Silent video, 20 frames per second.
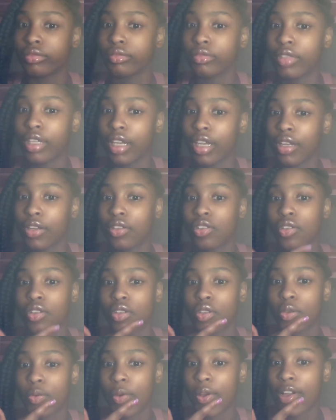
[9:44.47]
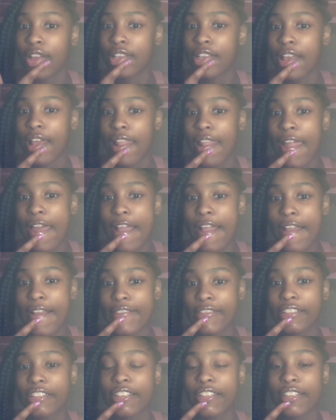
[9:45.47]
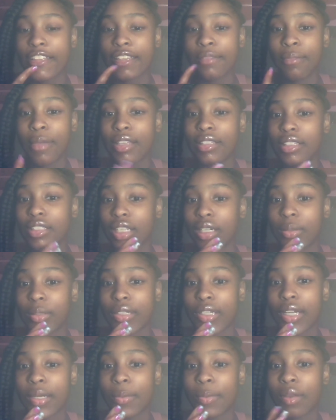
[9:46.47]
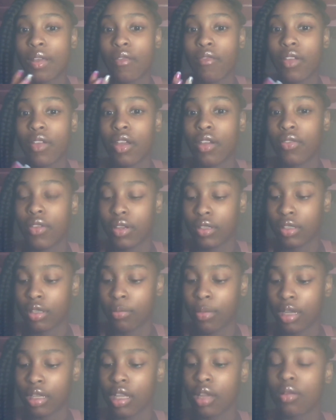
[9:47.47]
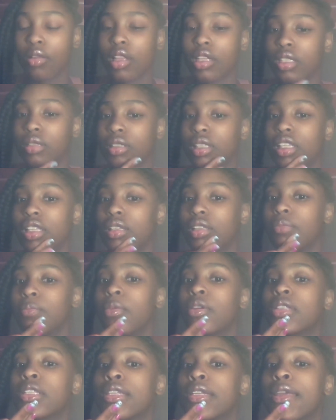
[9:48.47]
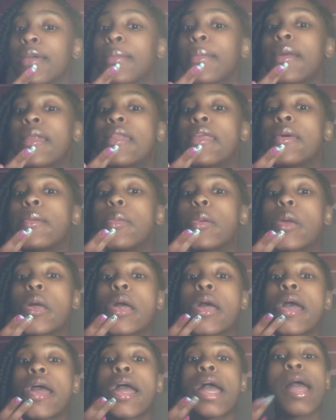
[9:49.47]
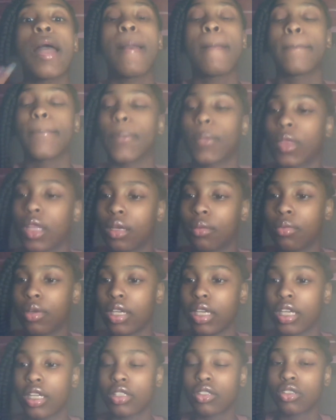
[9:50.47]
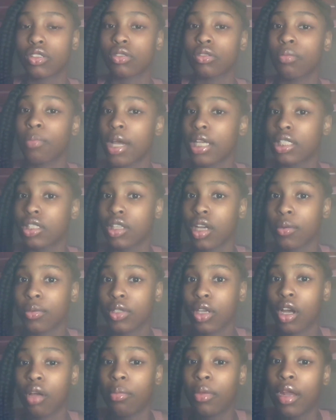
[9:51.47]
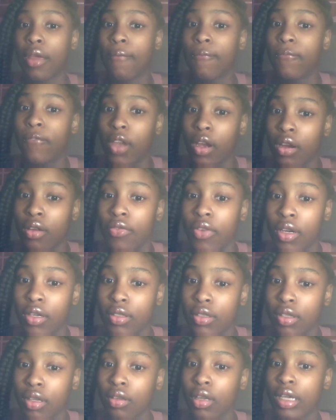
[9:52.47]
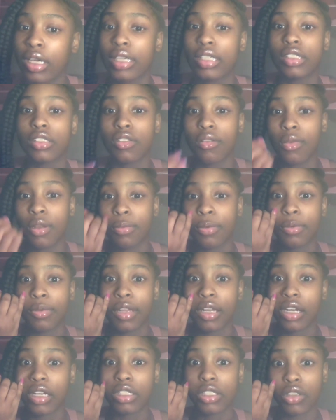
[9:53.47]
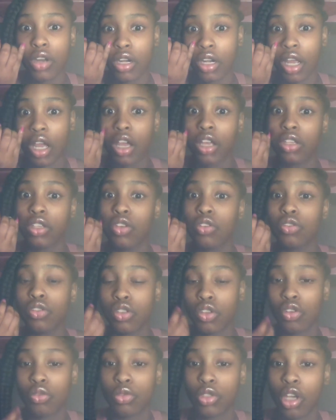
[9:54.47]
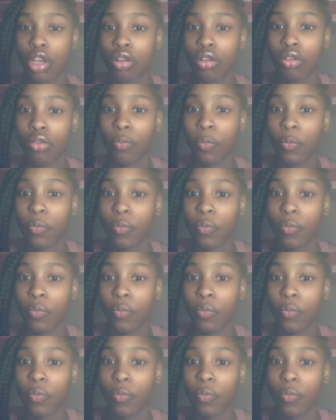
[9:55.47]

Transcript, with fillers: the end of 2021 because like the, my subscribers are coming in very very slow. My lip gloss is melting down my lip. But yeah, so my subscribers are coming in very very slow. Like it's so many people that have started a YouTube channel